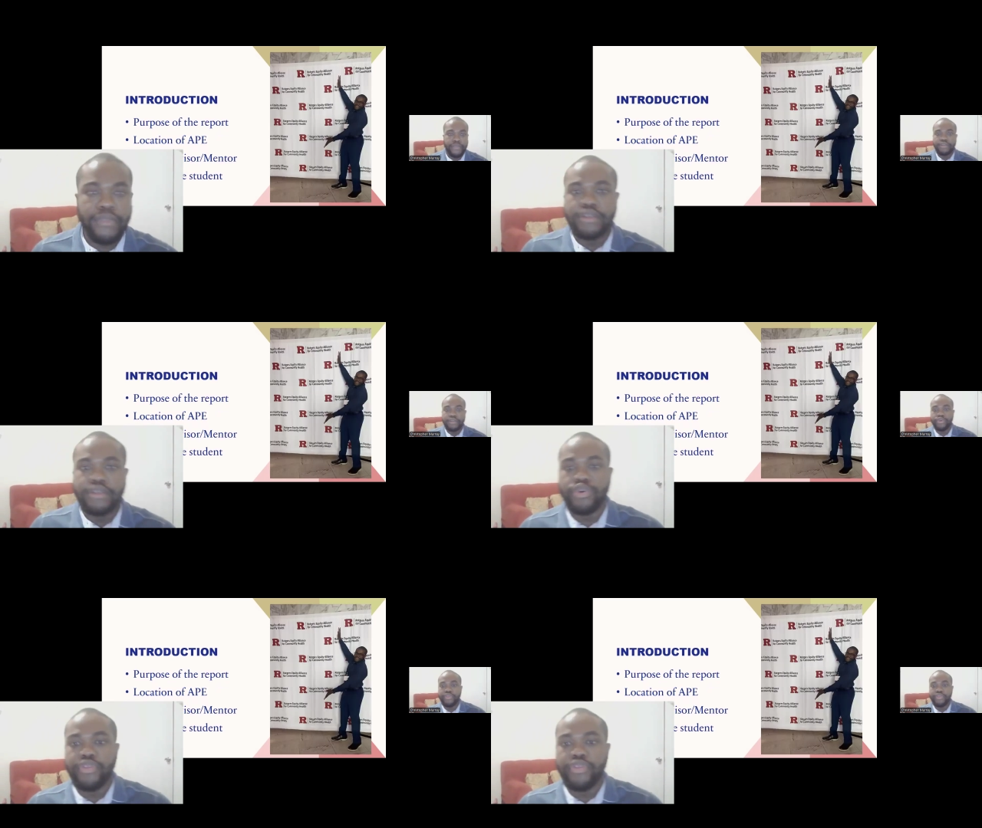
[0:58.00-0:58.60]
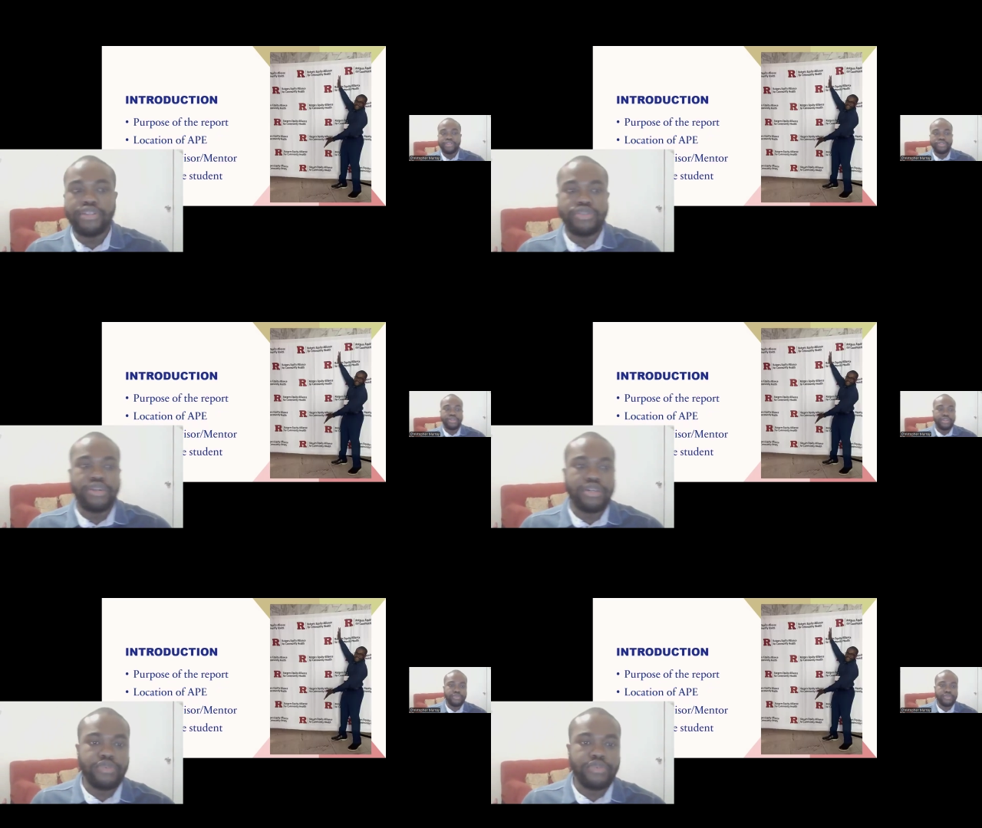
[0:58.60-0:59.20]
So in the
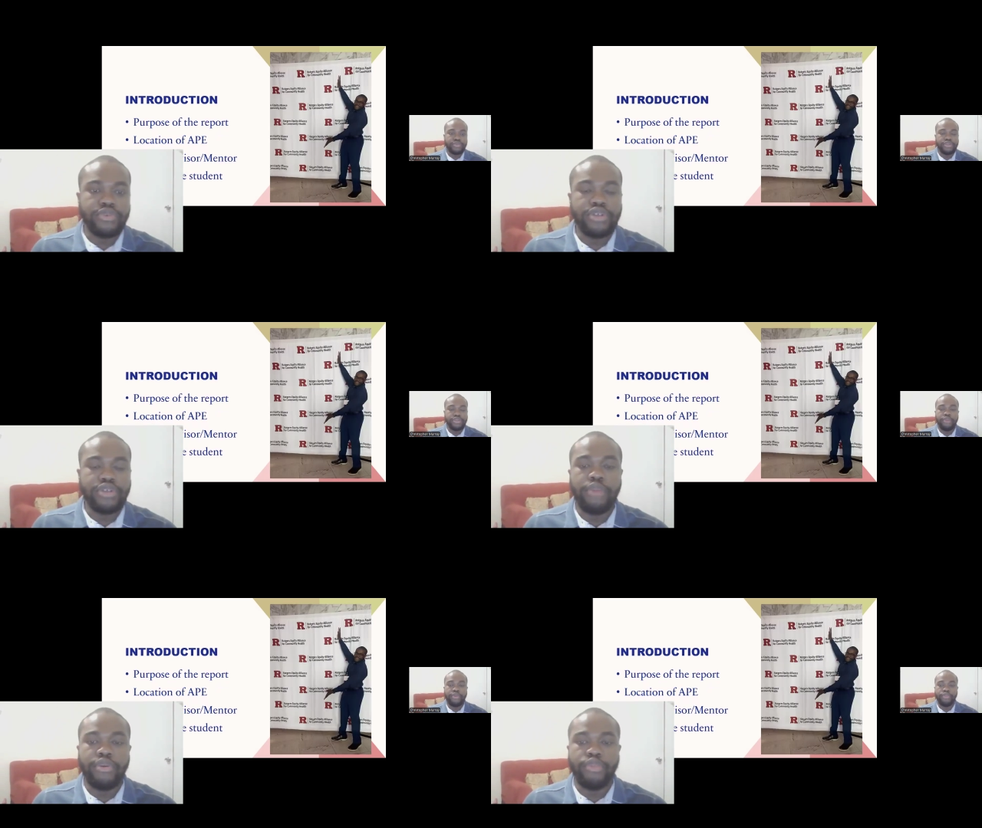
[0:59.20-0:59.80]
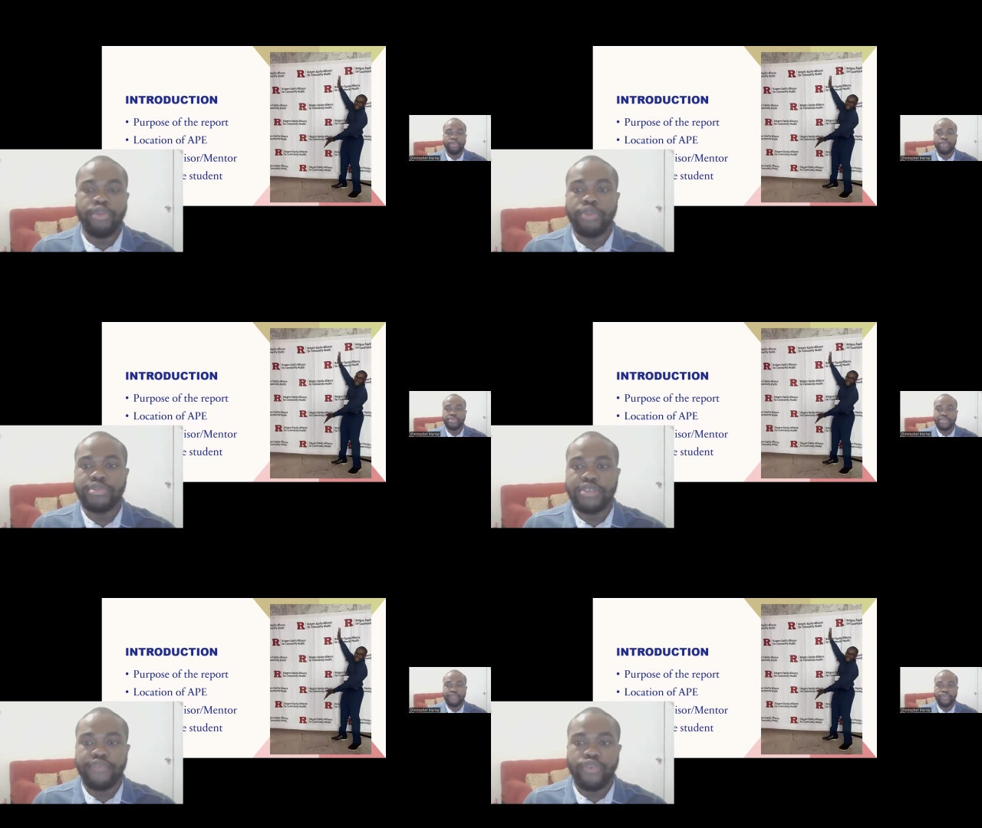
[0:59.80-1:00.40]
introduction, we'll talk about the purpose of the